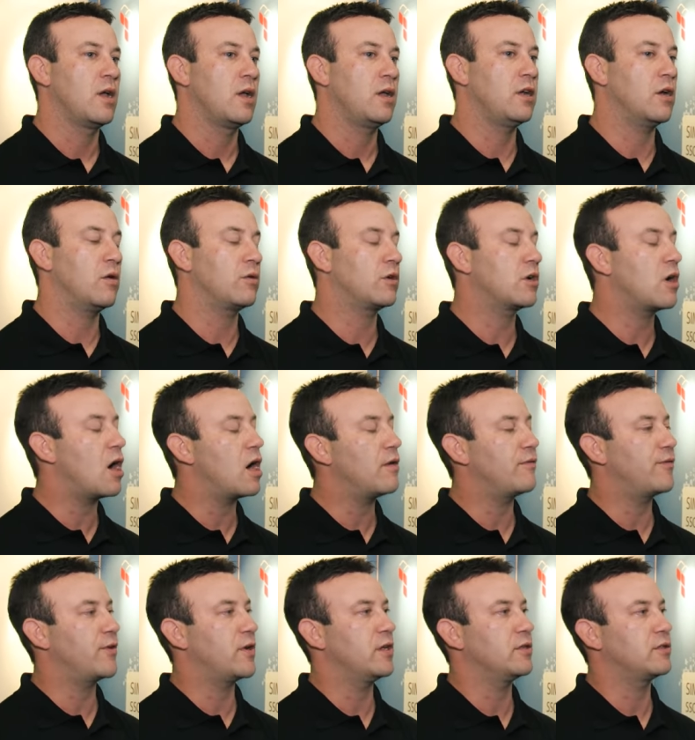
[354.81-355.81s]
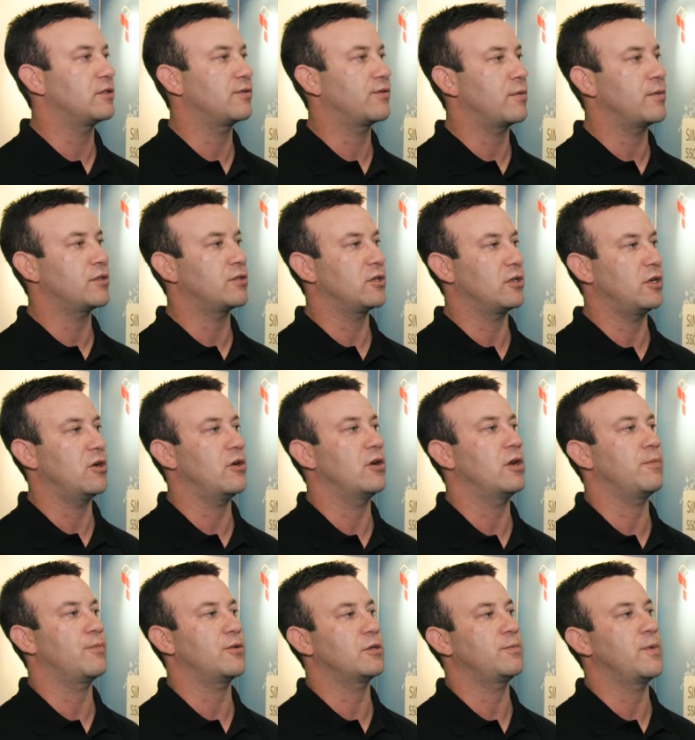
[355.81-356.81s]
you know, confidence from a
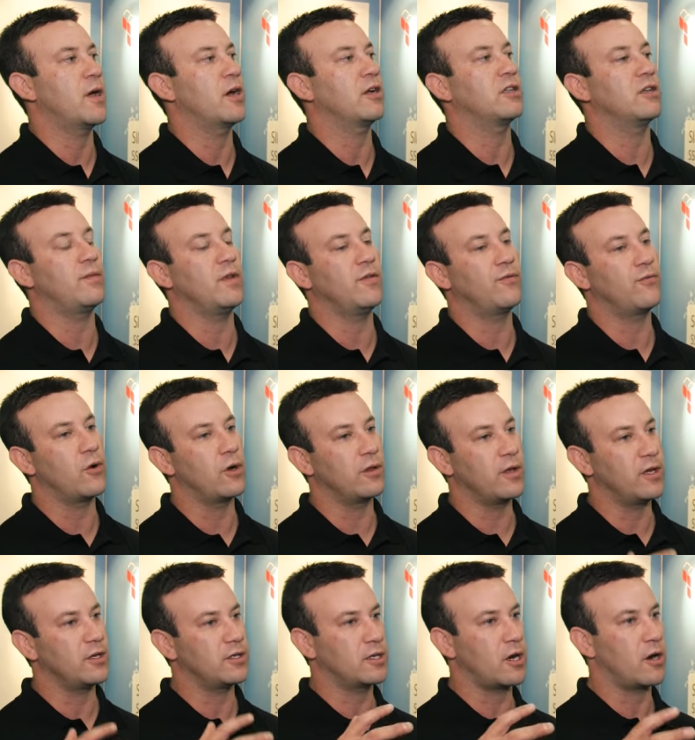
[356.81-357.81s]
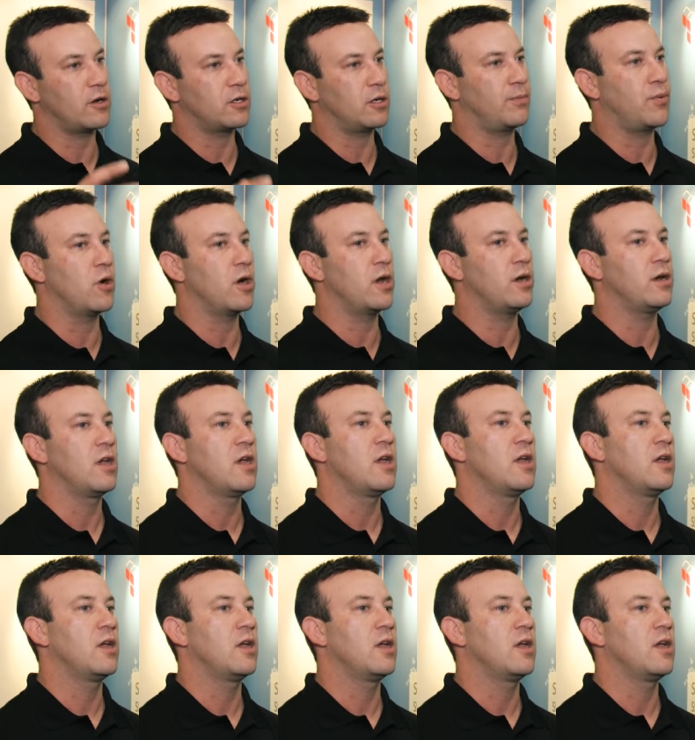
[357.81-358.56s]
security perspective before they start to put